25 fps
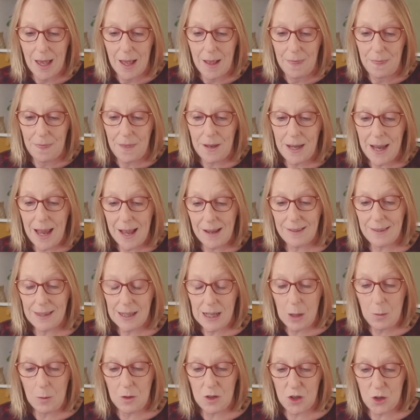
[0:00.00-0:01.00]
The next thing
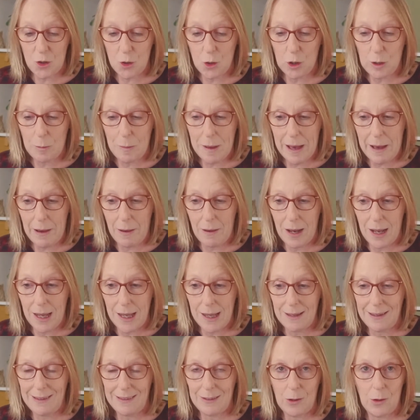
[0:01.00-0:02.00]
I want to talk about
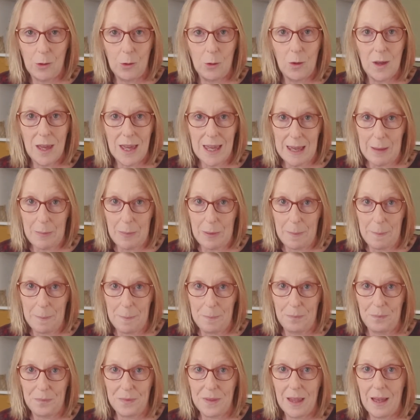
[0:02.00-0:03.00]
is Google Keep.
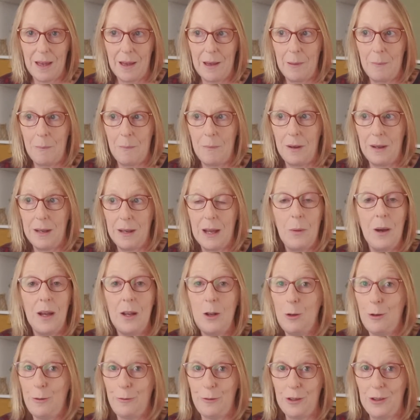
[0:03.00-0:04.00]
Now, I
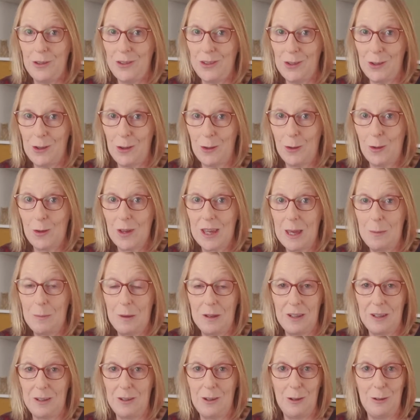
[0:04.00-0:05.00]
love using Google Keep. I
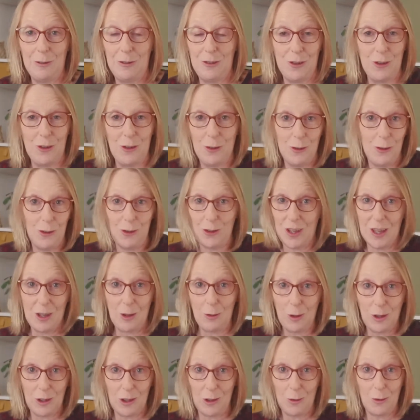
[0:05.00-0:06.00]
don't know, do you use
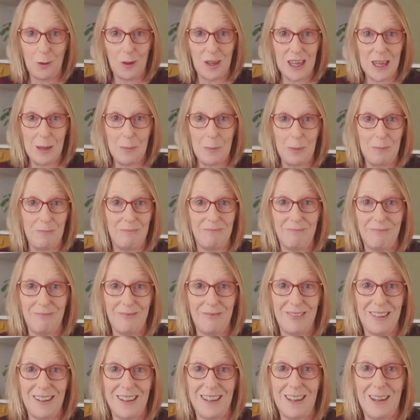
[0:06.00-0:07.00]
Google Keep
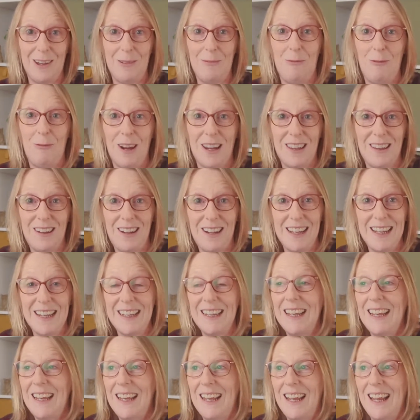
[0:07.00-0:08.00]

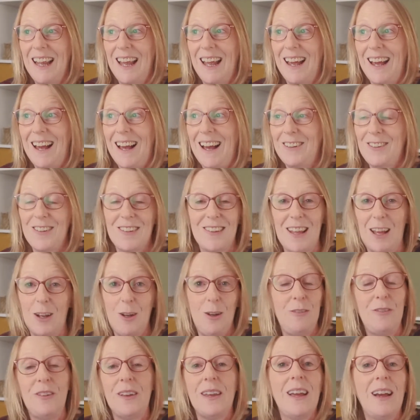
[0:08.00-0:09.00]
regularly? I
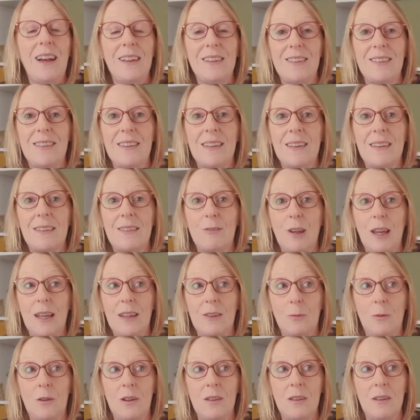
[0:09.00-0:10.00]
love it. I just think
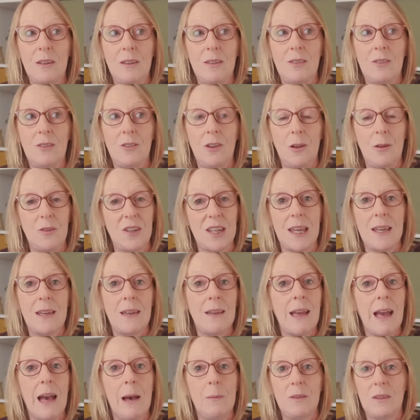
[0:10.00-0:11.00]
it's one of those
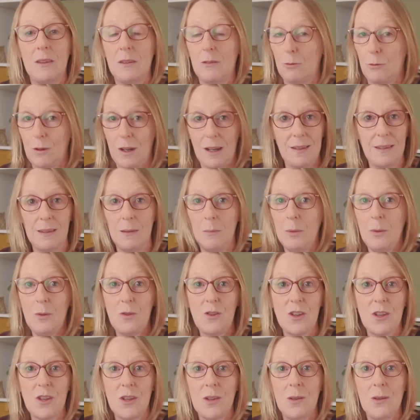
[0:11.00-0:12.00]
note-taking apps that's really simple
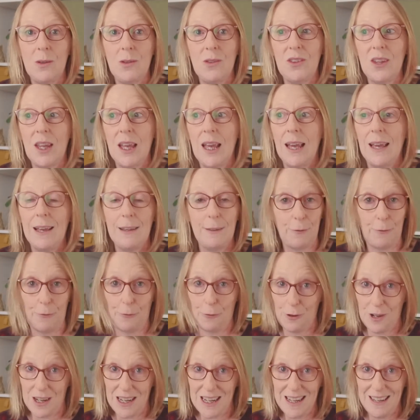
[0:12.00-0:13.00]
to use. It's
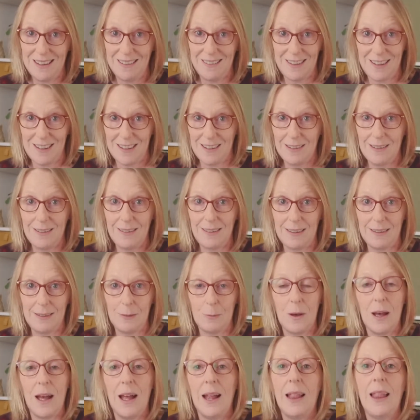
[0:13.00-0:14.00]
free to use as
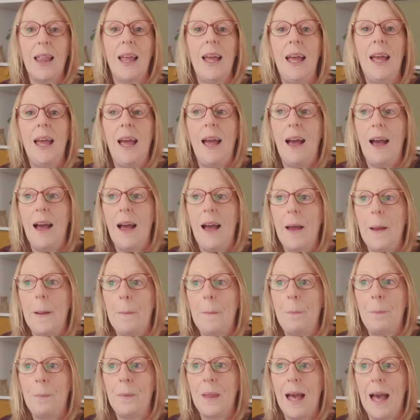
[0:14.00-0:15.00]
well.
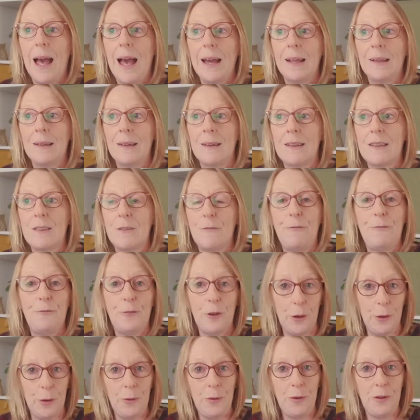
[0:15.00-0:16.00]
And the
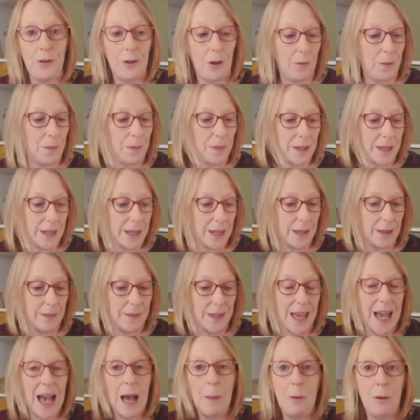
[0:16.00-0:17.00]
phone on
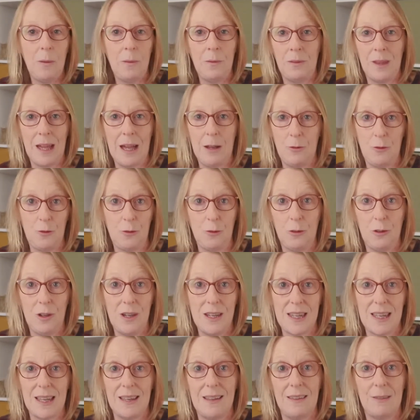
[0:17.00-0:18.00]
the app on
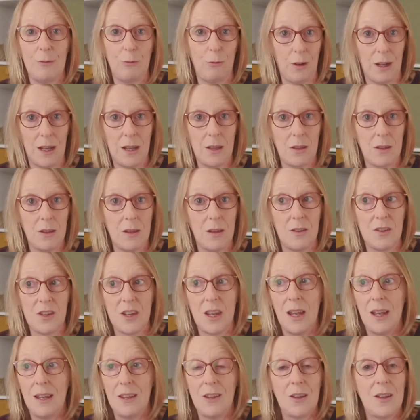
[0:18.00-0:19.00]
Android is really good.
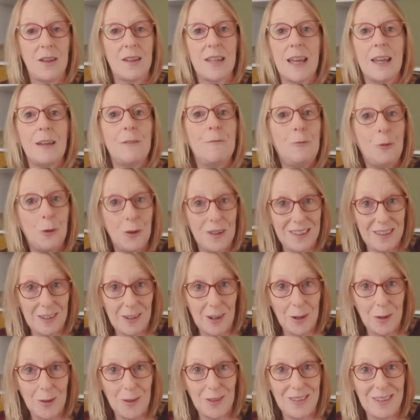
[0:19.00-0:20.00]
You can take voice
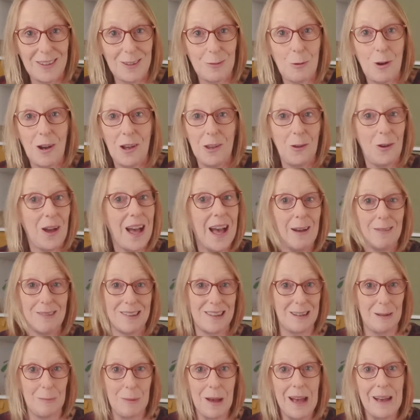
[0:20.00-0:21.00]
notes while you're out
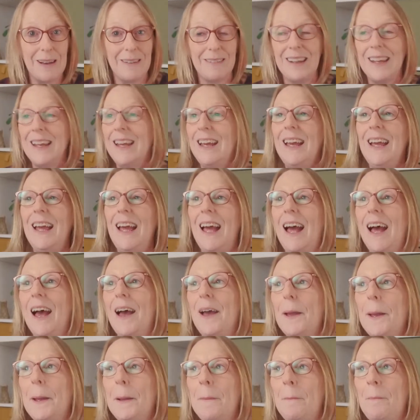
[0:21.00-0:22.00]
and about,
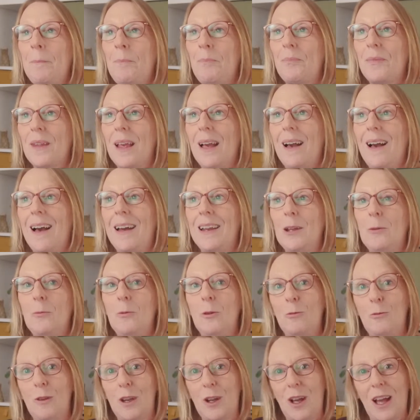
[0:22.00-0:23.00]
and
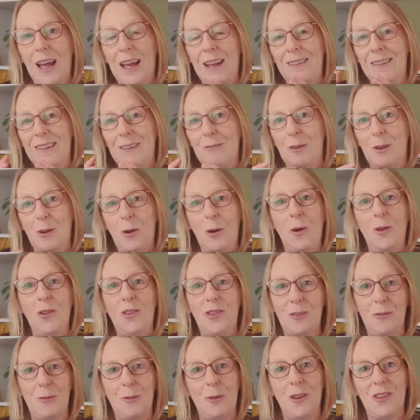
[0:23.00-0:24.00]
it records
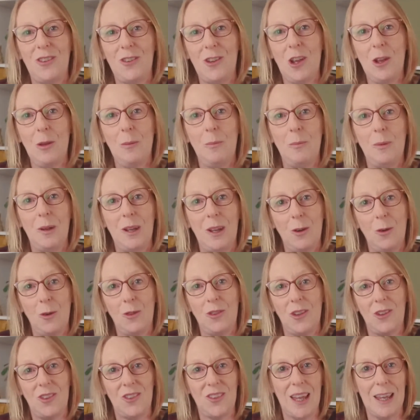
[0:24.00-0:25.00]
the voice note, but it
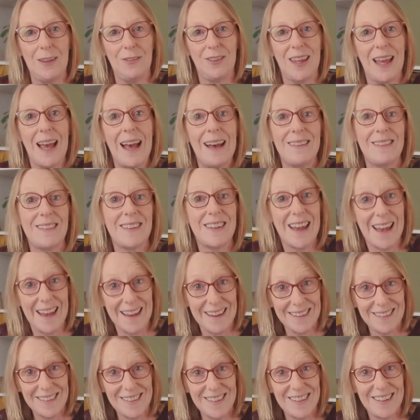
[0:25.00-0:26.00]
also saves it as
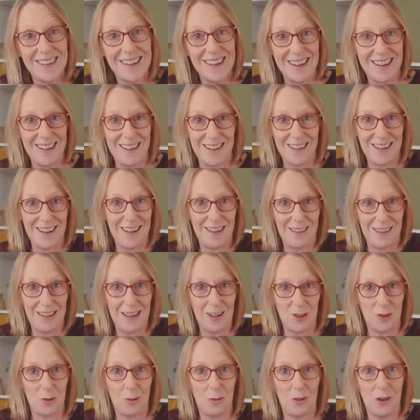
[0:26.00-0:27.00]
text in the
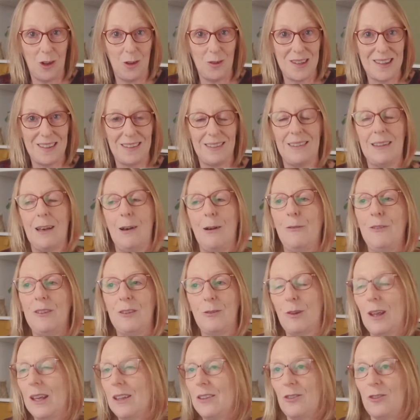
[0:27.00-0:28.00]
actual note itself.
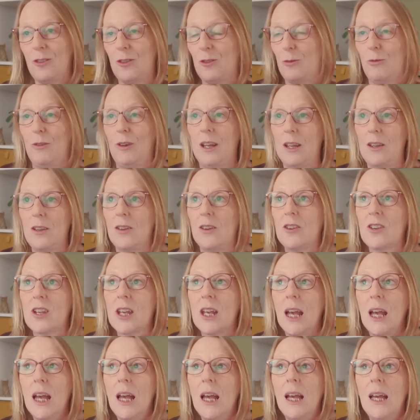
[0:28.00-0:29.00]
It's just really good.
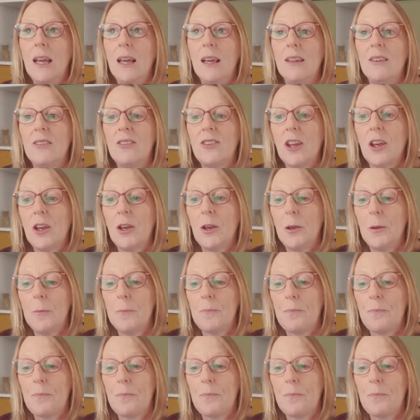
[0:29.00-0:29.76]
So